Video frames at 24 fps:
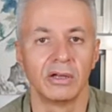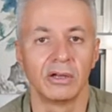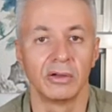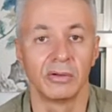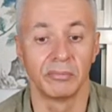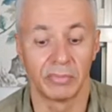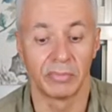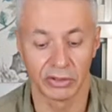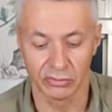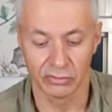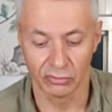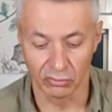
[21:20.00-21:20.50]

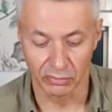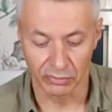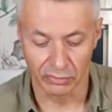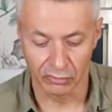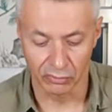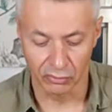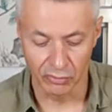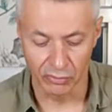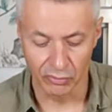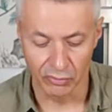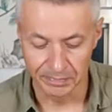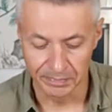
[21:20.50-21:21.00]
but
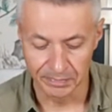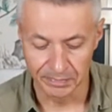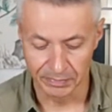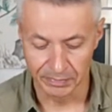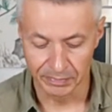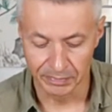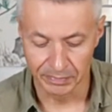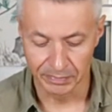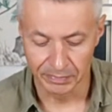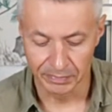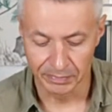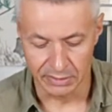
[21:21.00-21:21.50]
also
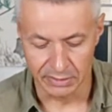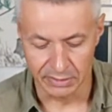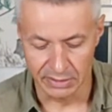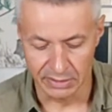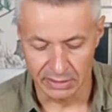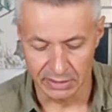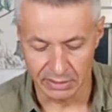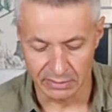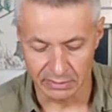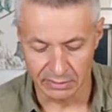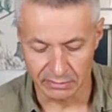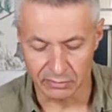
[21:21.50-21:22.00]
here
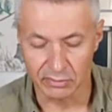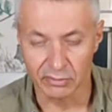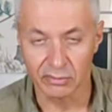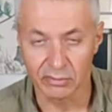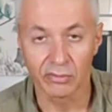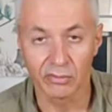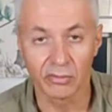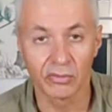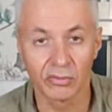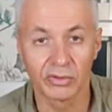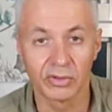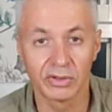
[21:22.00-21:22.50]

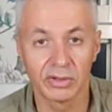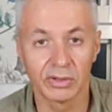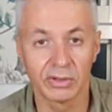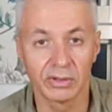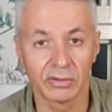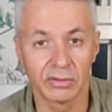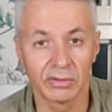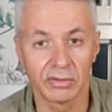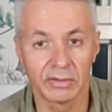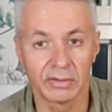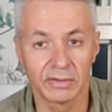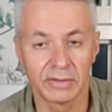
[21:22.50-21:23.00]
the
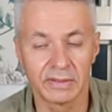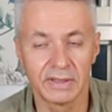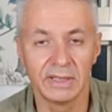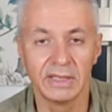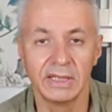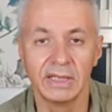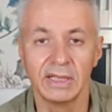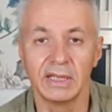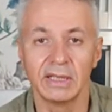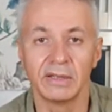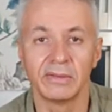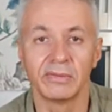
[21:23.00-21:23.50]

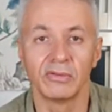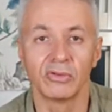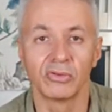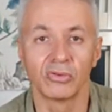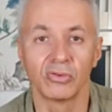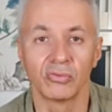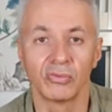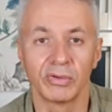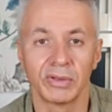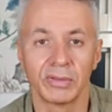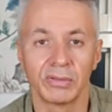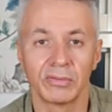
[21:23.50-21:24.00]
tea is not
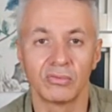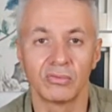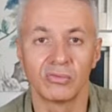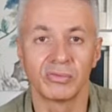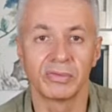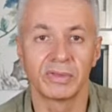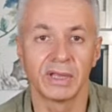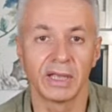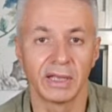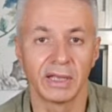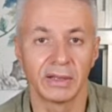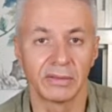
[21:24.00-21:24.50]
always used
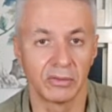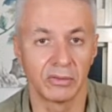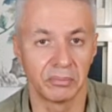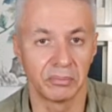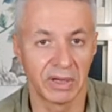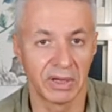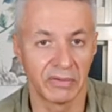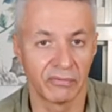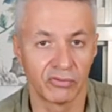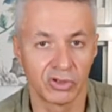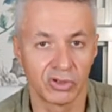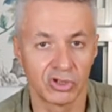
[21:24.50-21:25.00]
as a
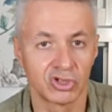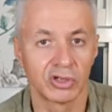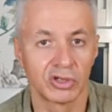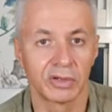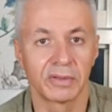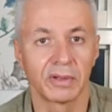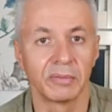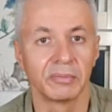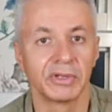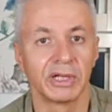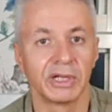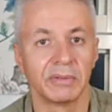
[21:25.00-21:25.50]
beverage.
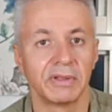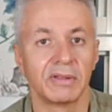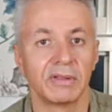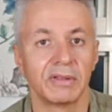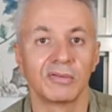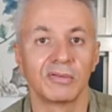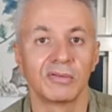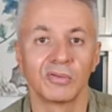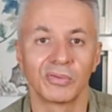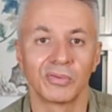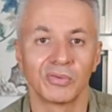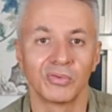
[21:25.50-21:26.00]
Sometimes it's
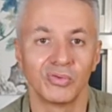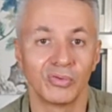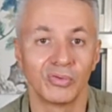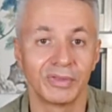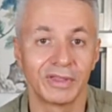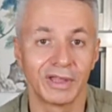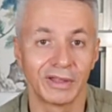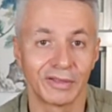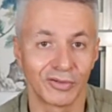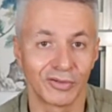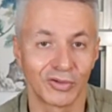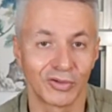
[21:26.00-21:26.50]
also used
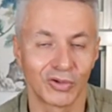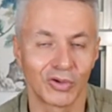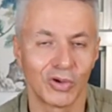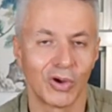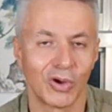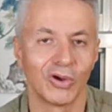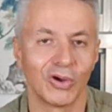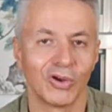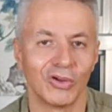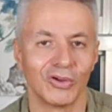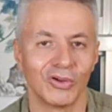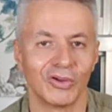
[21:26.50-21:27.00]
as a
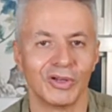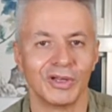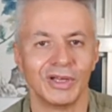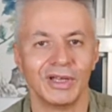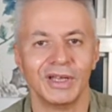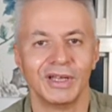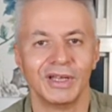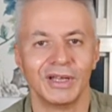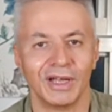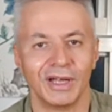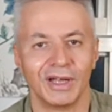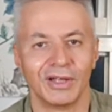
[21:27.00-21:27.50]
color,
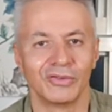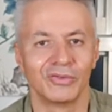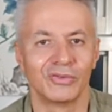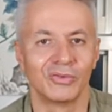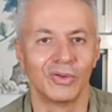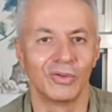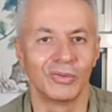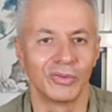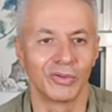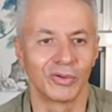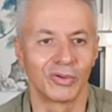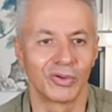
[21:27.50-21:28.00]

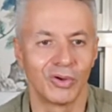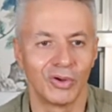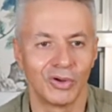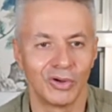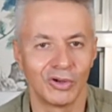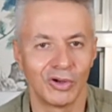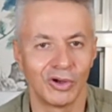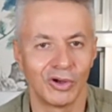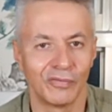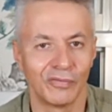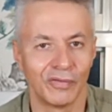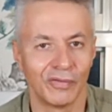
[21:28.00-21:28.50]
the color
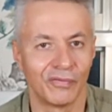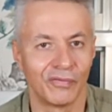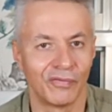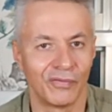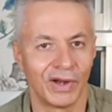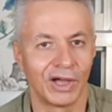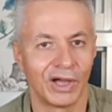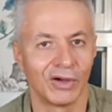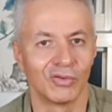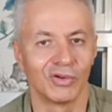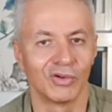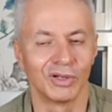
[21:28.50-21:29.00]
of a
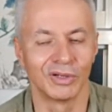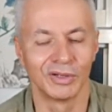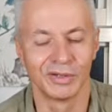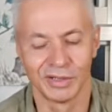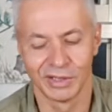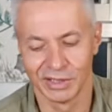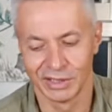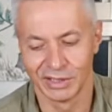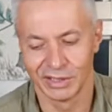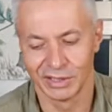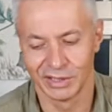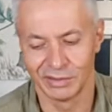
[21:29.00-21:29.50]
flower
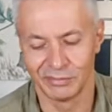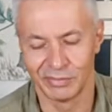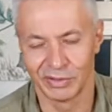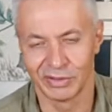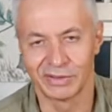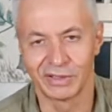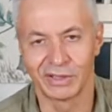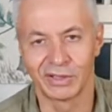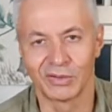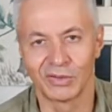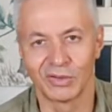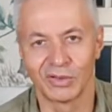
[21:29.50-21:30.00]
in
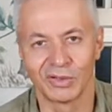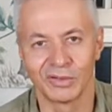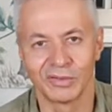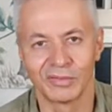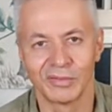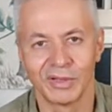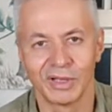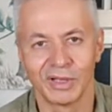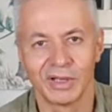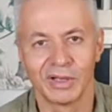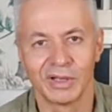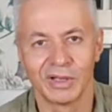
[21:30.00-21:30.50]
particular.
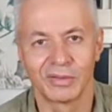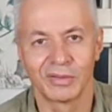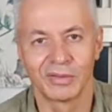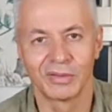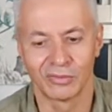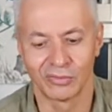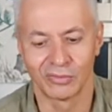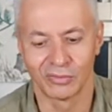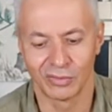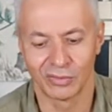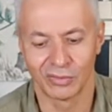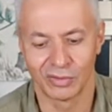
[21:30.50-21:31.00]

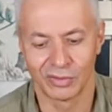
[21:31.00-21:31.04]
So